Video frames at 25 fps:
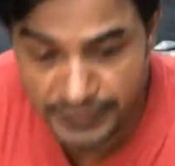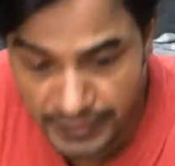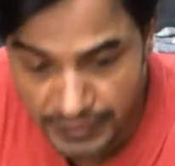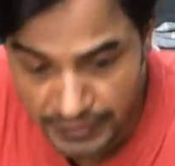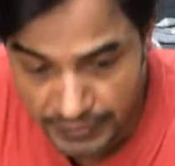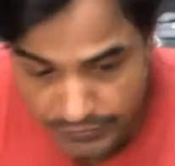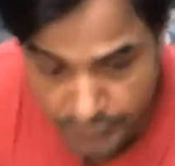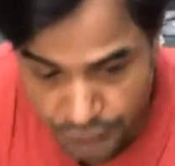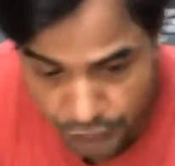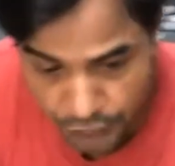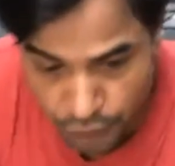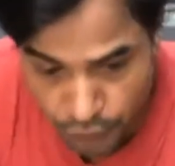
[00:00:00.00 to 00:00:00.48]

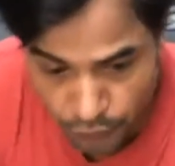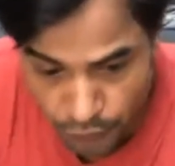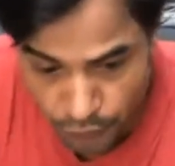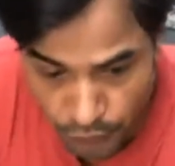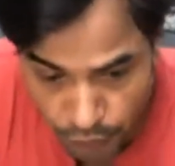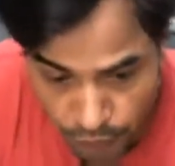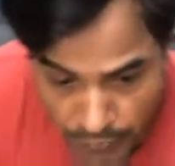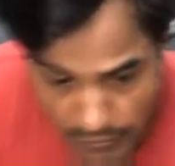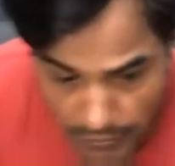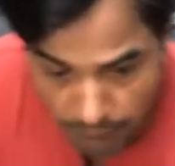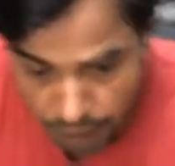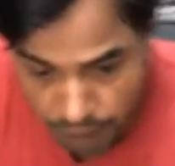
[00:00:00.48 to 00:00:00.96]
I'll show
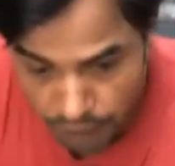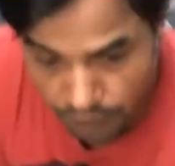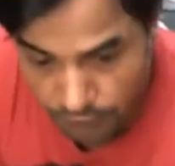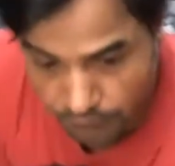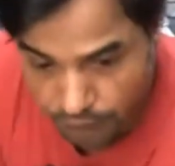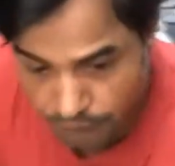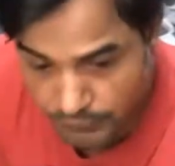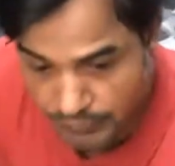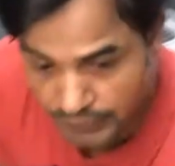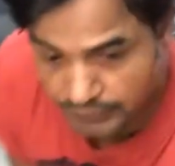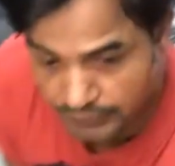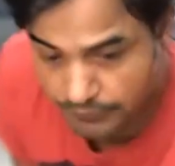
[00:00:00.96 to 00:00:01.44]
you how to
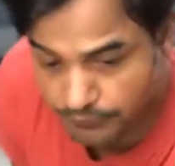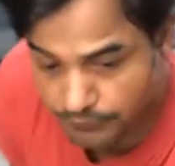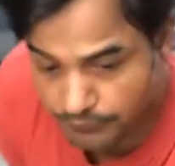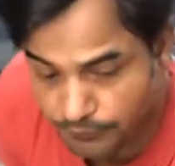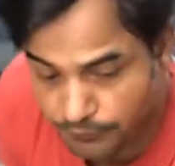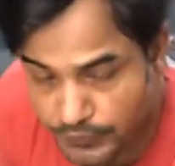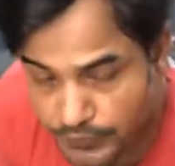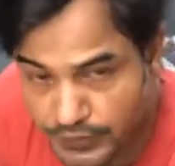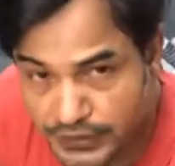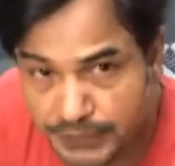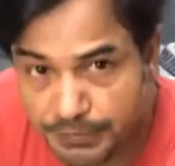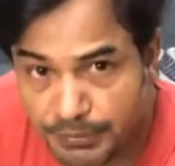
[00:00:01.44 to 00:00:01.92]
do that,
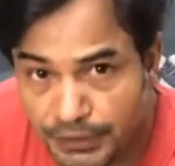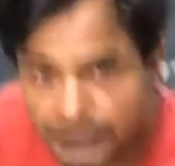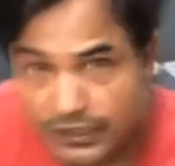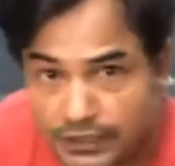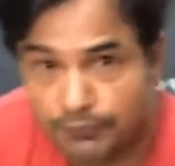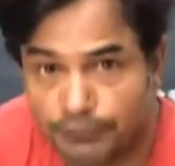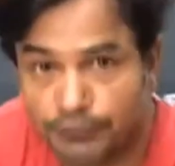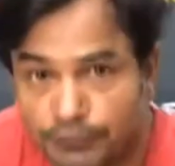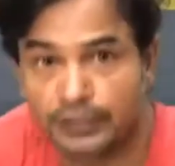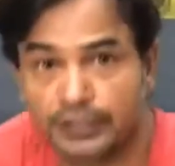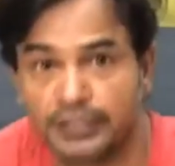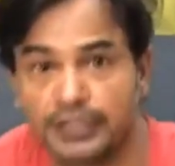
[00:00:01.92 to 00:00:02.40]
especially
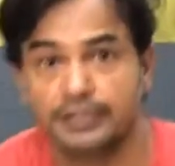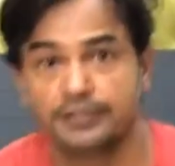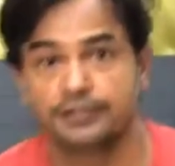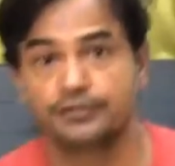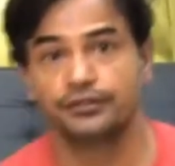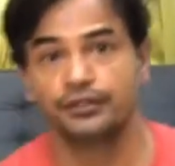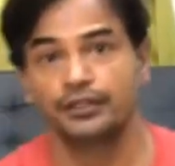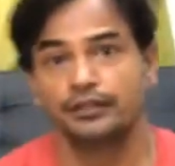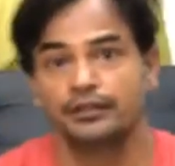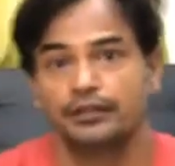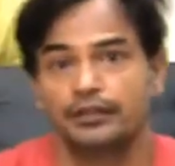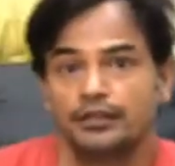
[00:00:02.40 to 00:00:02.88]
for the
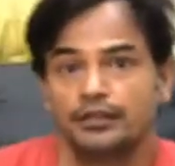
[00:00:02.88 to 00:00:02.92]
gastric.